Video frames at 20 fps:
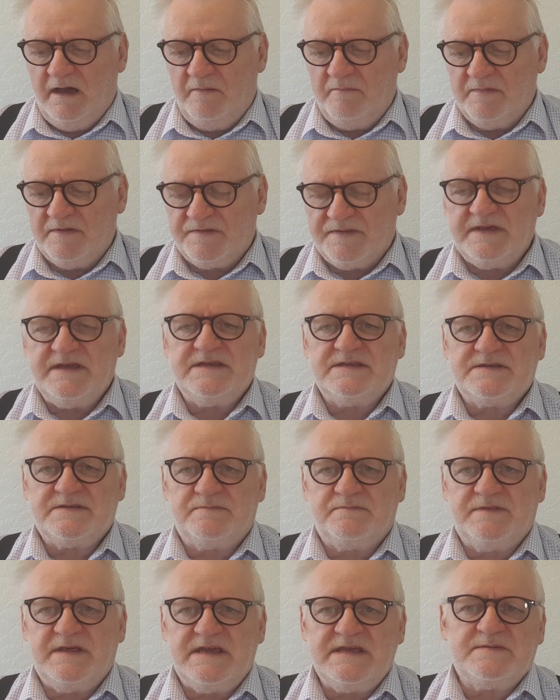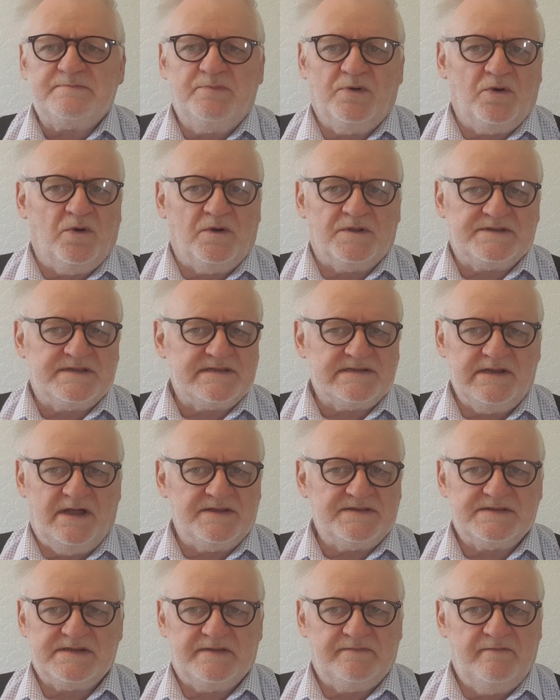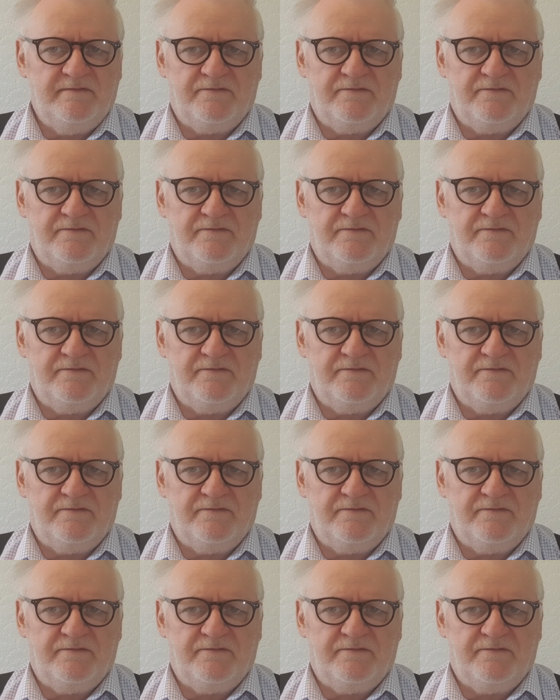These boards, there's lots of different